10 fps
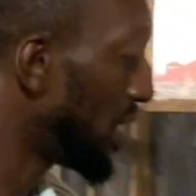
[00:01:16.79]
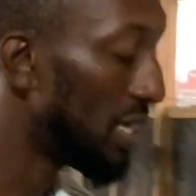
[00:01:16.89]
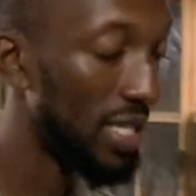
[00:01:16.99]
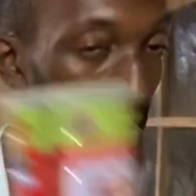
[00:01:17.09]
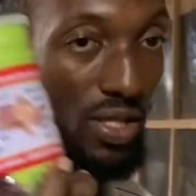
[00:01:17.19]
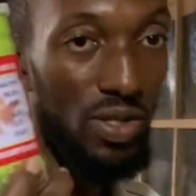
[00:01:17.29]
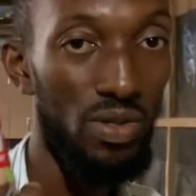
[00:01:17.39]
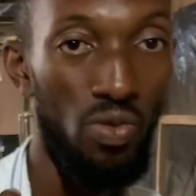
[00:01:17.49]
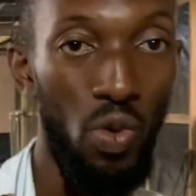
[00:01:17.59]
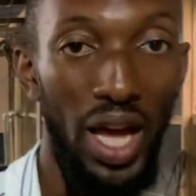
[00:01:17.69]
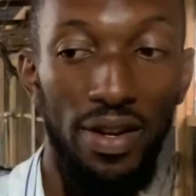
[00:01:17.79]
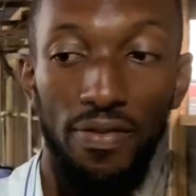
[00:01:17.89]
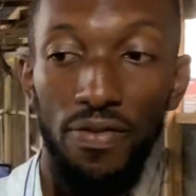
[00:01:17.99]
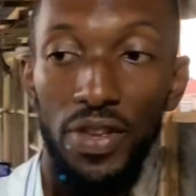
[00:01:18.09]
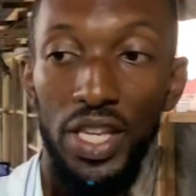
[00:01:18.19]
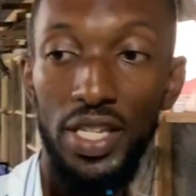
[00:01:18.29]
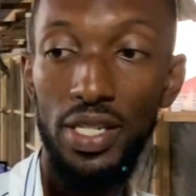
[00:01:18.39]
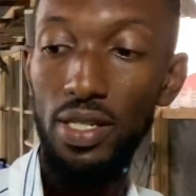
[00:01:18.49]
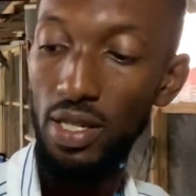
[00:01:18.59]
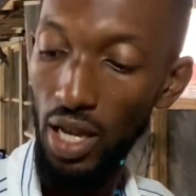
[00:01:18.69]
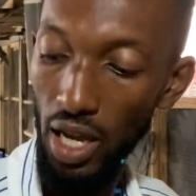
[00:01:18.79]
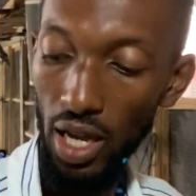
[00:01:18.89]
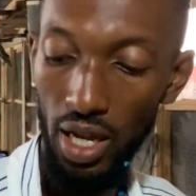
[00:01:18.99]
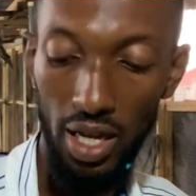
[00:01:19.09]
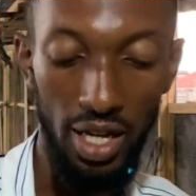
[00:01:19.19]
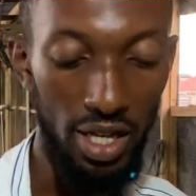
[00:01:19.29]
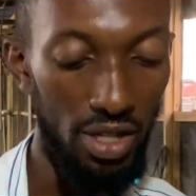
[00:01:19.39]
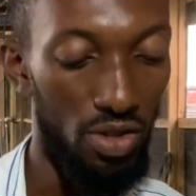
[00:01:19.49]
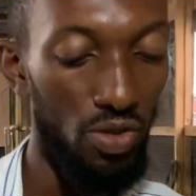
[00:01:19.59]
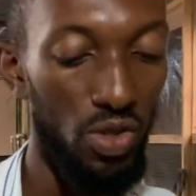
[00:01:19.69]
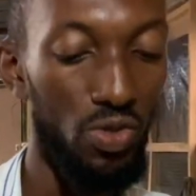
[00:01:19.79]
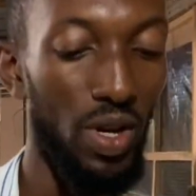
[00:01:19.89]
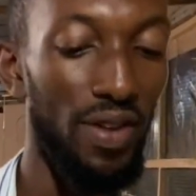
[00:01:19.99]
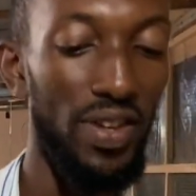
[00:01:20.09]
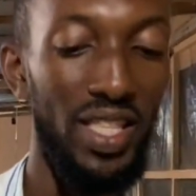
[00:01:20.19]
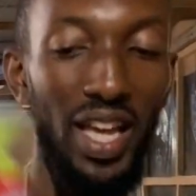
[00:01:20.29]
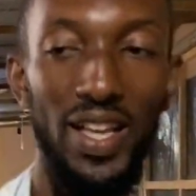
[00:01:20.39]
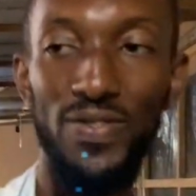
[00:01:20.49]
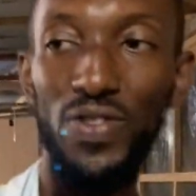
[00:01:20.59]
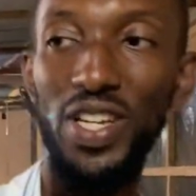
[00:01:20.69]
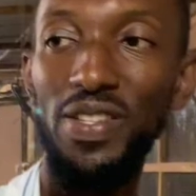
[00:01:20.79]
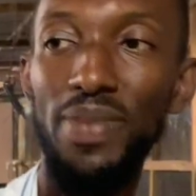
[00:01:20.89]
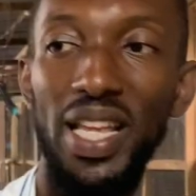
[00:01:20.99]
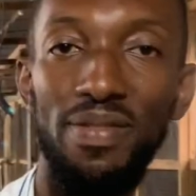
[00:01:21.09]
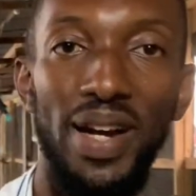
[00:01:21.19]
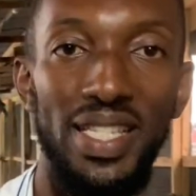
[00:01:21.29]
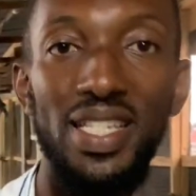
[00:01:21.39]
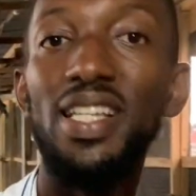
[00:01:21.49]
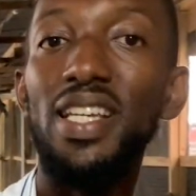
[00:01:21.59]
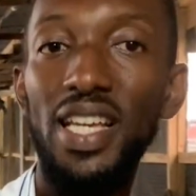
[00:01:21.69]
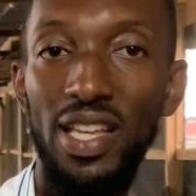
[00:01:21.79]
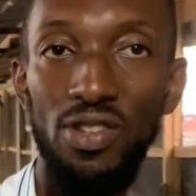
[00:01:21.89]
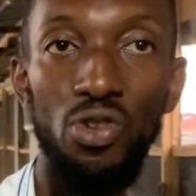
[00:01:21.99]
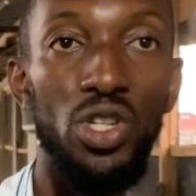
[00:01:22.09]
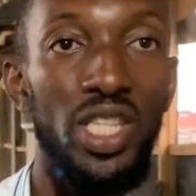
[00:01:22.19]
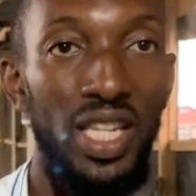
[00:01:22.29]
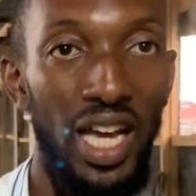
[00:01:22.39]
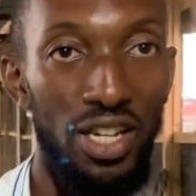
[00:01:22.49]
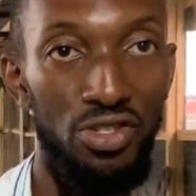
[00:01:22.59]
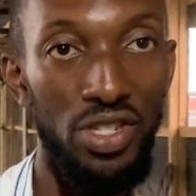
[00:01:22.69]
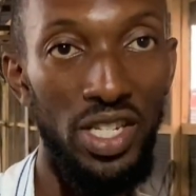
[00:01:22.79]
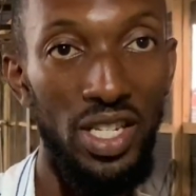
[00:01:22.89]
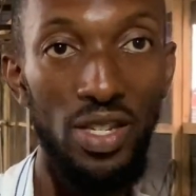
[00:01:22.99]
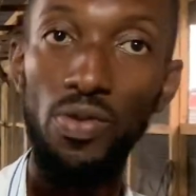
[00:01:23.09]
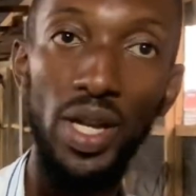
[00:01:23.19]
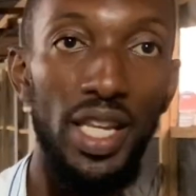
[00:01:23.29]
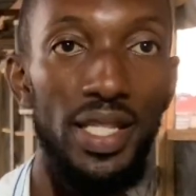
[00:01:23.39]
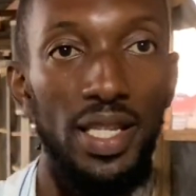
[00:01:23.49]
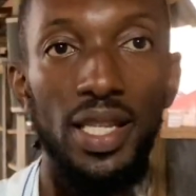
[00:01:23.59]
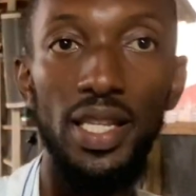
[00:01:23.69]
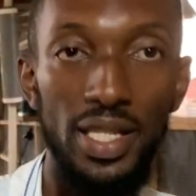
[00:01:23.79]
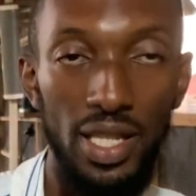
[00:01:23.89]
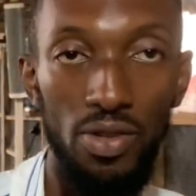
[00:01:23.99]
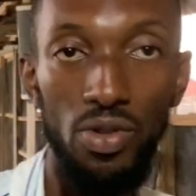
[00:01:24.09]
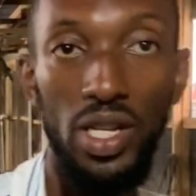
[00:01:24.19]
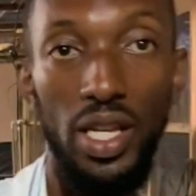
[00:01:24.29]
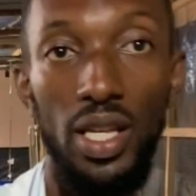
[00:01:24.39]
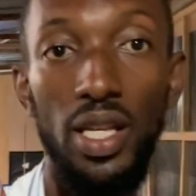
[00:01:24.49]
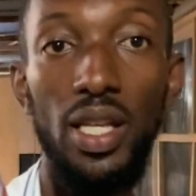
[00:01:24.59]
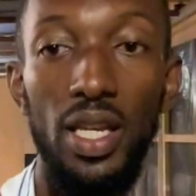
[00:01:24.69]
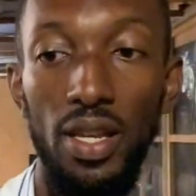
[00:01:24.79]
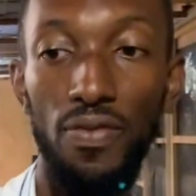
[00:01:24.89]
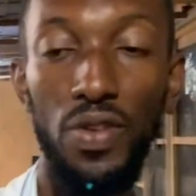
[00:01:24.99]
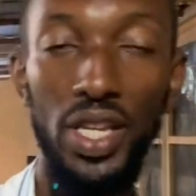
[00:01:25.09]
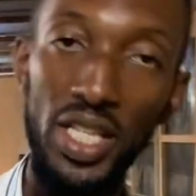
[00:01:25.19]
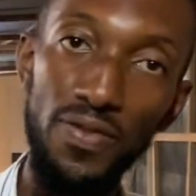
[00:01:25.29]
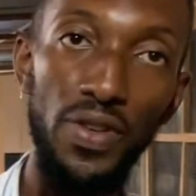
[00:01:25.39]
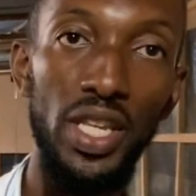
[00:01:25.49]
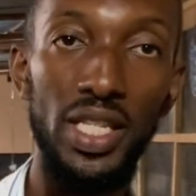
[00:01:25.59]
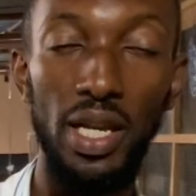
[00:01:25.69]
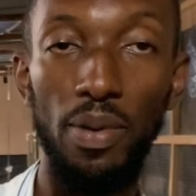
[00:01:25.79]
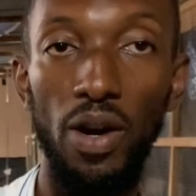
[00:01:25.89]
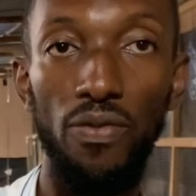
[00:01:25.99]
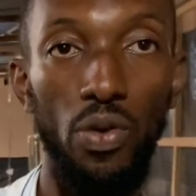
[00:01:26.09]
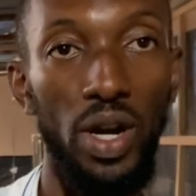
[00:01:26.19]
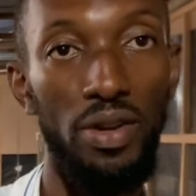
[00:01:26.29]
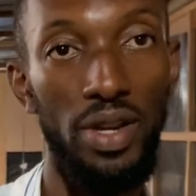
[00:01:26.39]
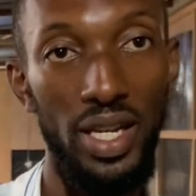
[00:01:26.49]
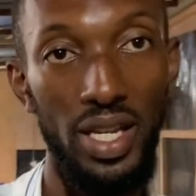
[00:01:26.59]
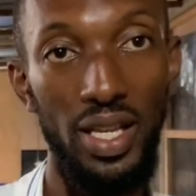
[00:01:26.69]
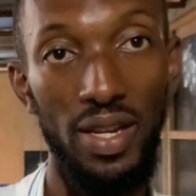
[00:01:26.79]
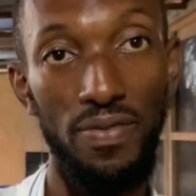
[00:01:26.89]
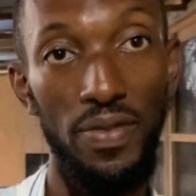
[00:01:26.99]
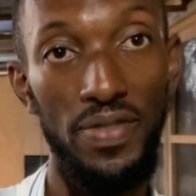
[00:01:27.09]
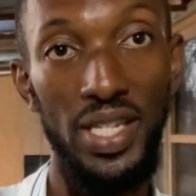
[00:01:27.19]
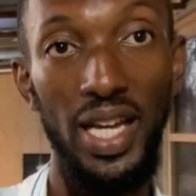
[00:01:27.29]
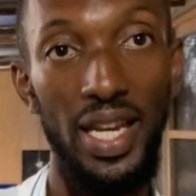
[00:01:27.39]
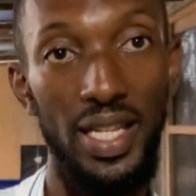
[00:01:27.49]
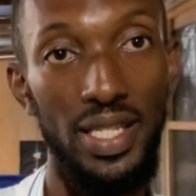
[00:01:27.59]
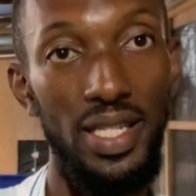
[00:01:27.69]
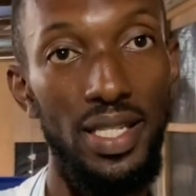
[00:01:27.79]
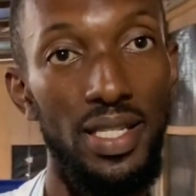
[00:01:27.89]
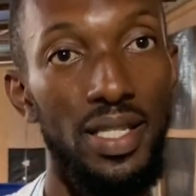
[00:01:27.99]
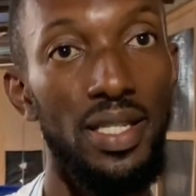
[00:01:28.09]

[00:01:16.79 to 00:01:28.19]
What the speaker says: This is one feed. I don't want to advertise for anybody, but those in hatchery, when they see this, they know the feed. This feed is about 450 Ghana cedis.